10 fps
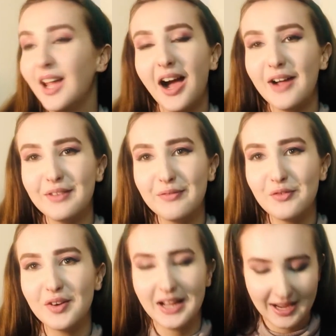I've never
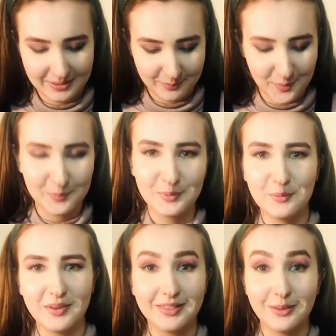really had a problem
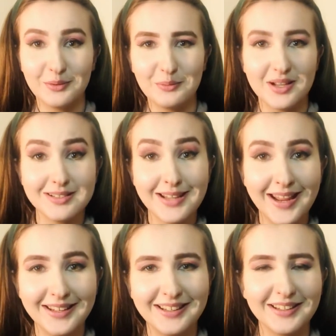with the word
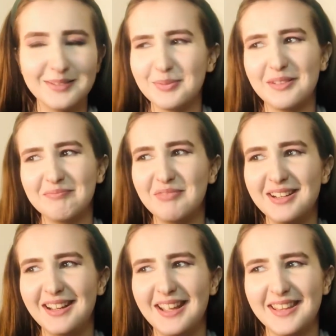taken, but
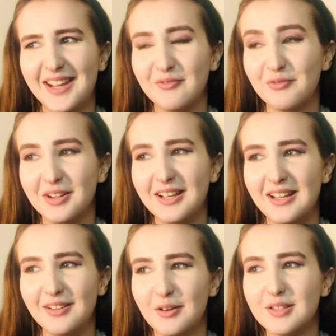reading it then
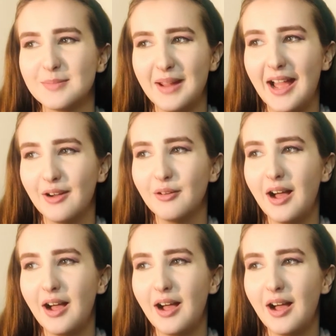really grossed me out.